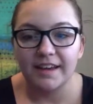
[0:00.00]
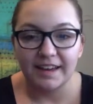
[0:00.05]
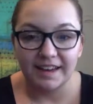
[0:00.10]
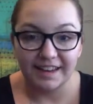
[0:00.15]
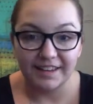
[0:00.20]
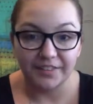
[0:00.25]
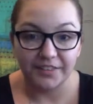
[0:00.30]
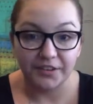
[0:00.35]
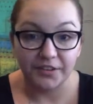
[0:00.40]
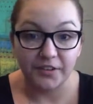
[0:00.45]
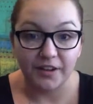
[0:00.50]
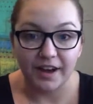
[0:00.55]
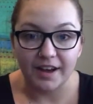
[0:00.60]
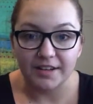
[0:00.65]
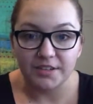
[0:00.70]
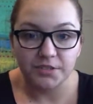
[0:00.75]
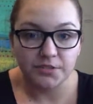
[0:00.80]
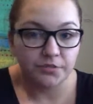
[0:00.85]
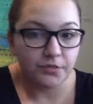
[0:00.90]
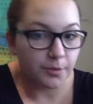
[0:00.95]
in the
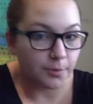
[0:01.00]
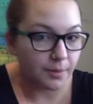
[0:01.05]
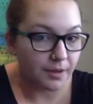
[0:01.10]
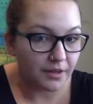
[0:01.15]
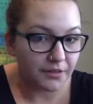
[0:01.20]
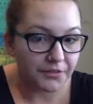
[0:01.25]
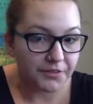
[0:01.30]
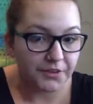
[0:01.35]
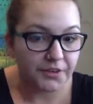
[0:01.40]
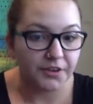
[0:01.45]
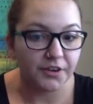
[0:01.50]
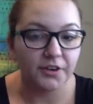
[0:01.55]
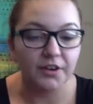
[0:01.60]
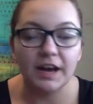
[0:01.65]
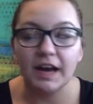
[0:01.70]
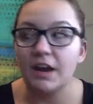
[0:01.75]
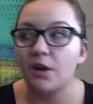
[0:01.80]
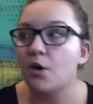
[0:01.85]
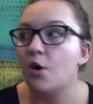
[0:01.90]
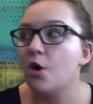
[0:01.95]
class familiar
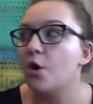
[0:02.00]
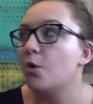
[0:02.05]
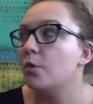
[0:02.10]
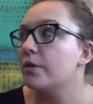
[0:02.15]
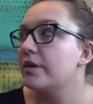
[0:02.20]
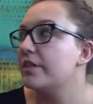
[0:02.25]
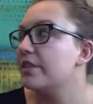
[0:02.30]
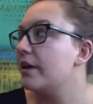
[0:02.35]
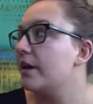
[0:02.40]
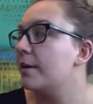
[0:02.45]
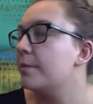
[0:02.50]
at all with